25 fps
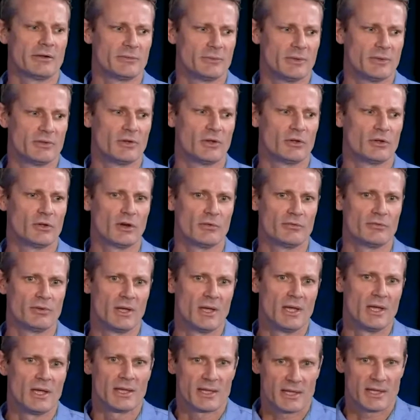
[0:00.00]
to be turned off,
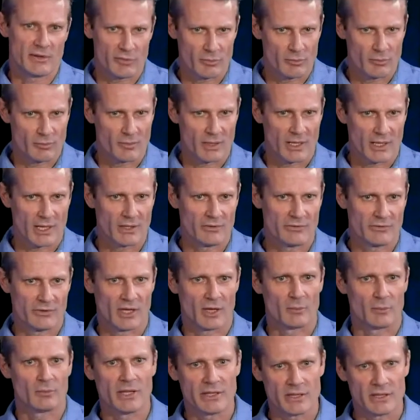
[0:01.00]
give them the heads
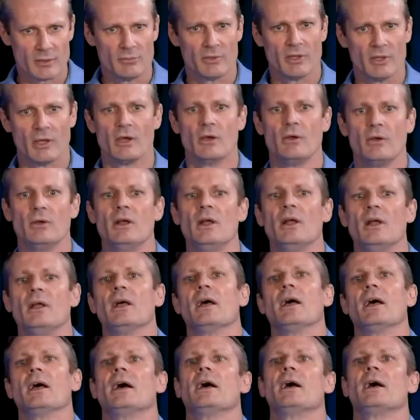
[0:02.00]
up, let them know,
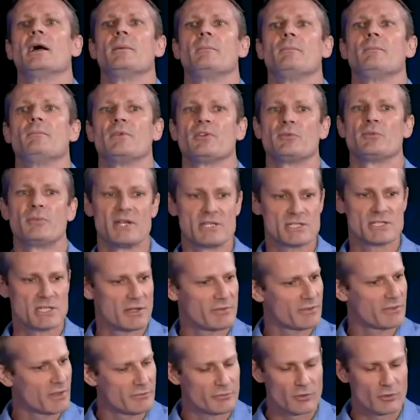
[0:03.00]
especially
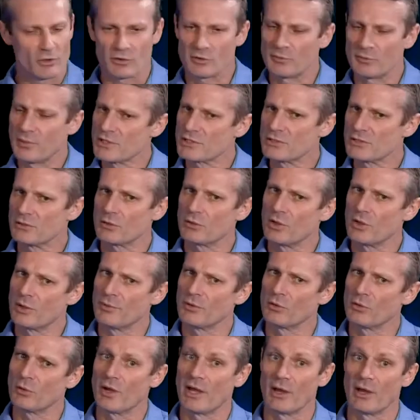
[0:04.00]
if they've got special
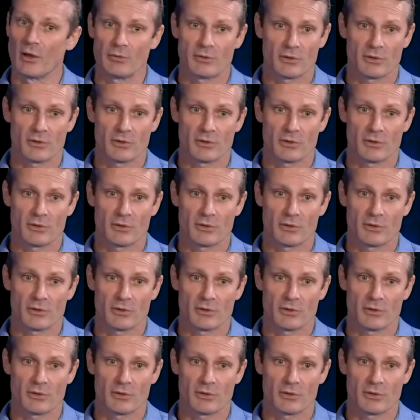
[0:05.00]
equipment or health